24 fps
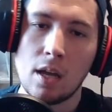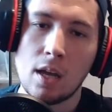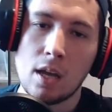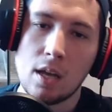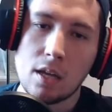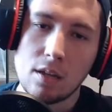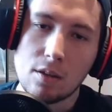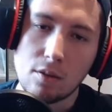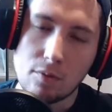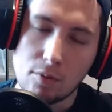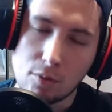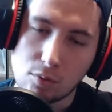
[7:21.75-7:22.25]

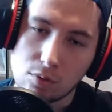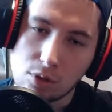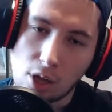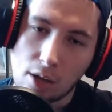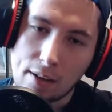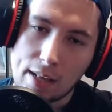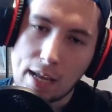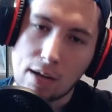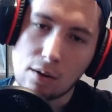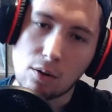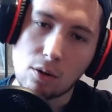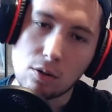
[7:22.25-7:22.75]
You've also
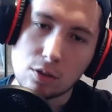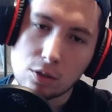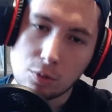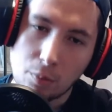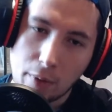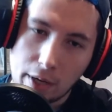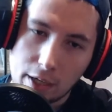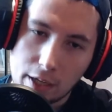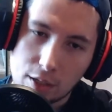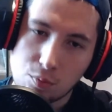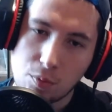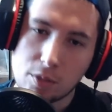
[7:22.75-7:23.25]
now got
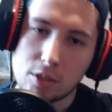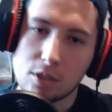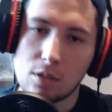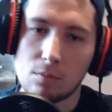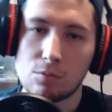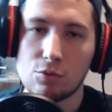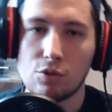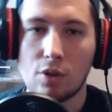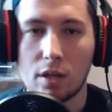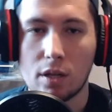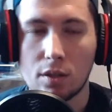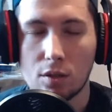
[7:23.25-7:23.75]
Twitch, which I'm
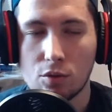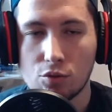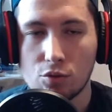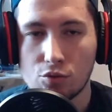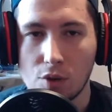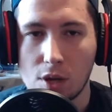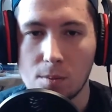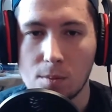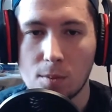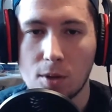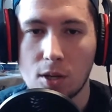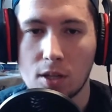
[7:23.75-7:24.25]
trying to
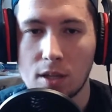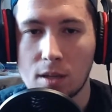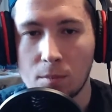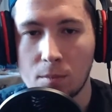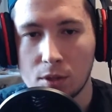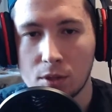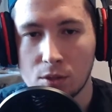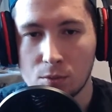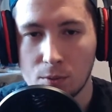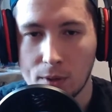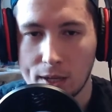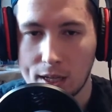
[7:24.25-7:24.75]
stream on in
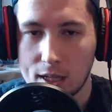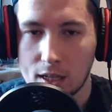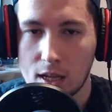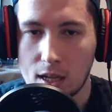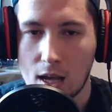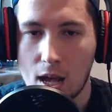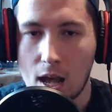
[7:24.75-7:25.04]
between